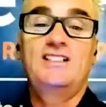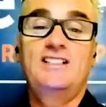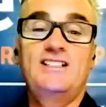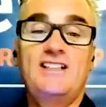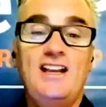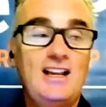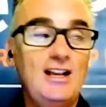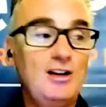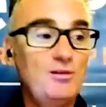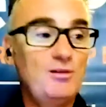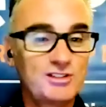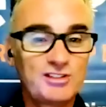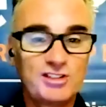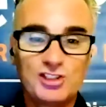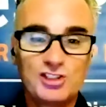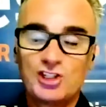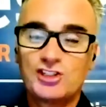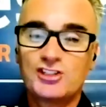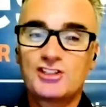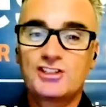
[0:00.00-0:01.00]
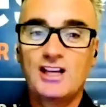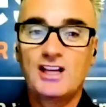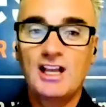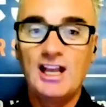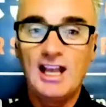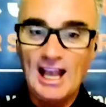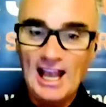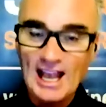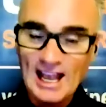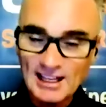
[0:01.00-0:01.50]
same. It wasn't just
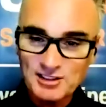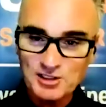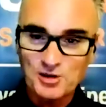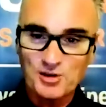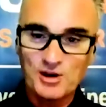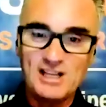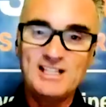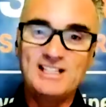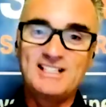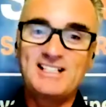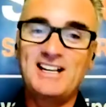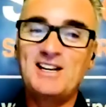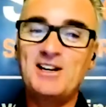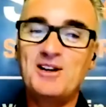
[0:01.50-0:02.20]
as crazy.